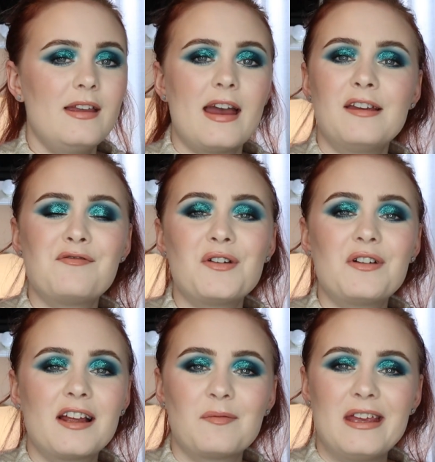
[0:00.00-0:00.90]
yeah, if
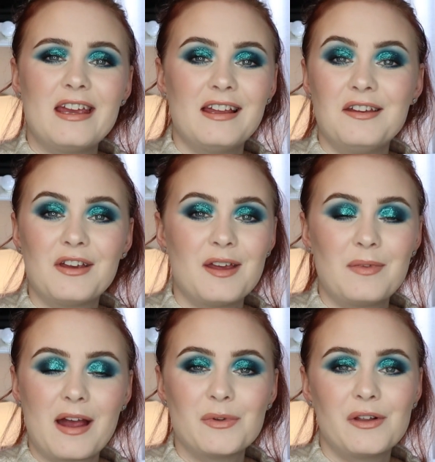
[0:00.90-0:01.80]
you're like me and you
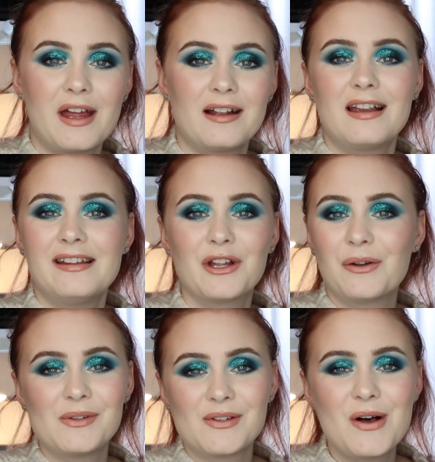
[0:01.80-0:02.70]
keep tabs on that, then you
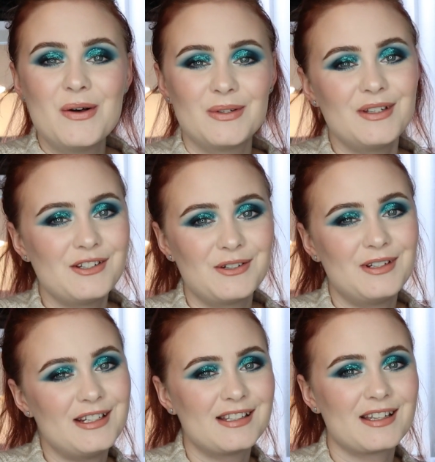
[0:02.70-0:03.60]
can also
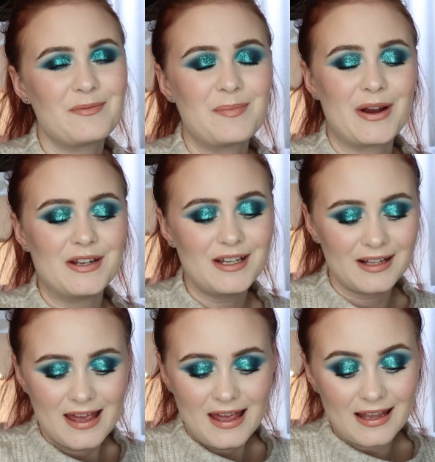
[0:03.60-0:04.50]
do this
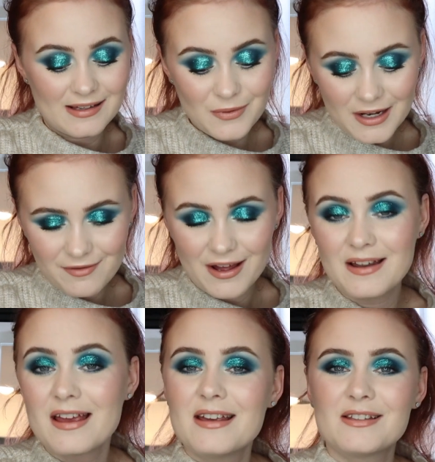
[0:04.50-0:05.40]
project. It's really
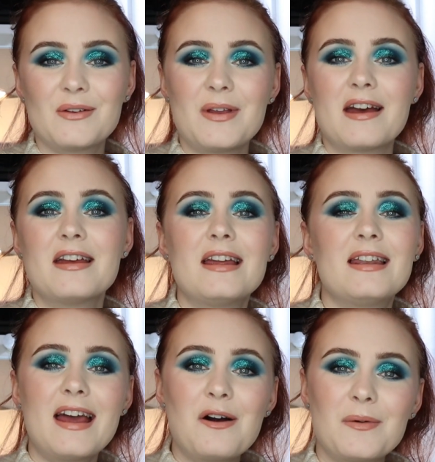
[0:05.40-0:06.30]
fun. So yeah,
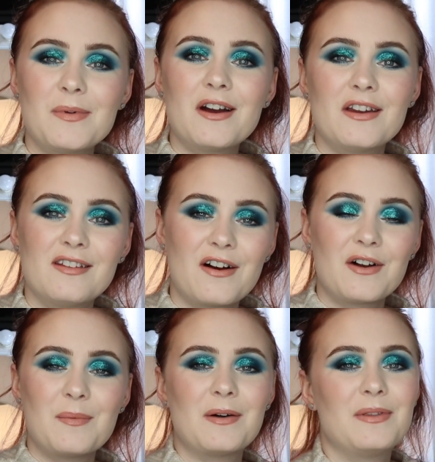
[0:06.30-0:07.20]
now we're gonna
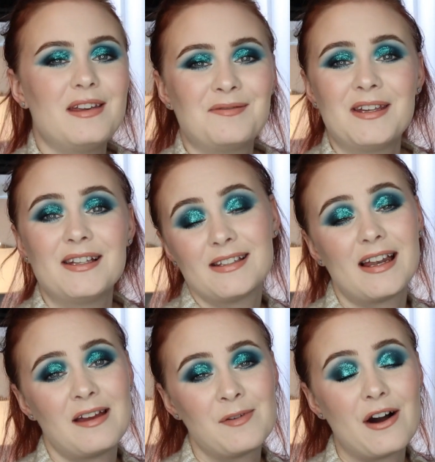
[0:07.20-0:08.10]
talk about the things
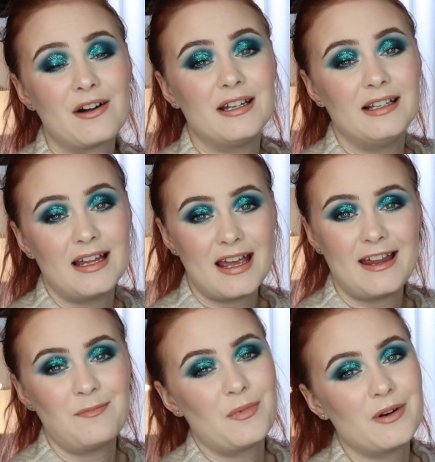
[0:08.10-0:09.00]
that I've got in
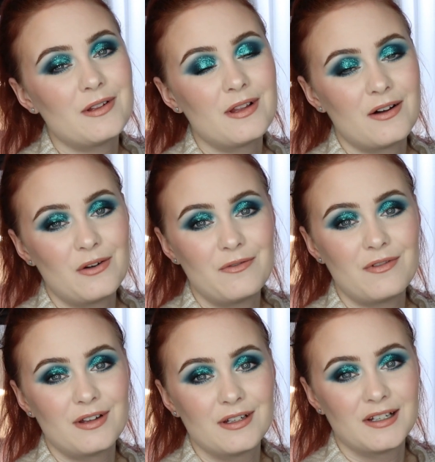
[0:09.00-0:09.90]
April of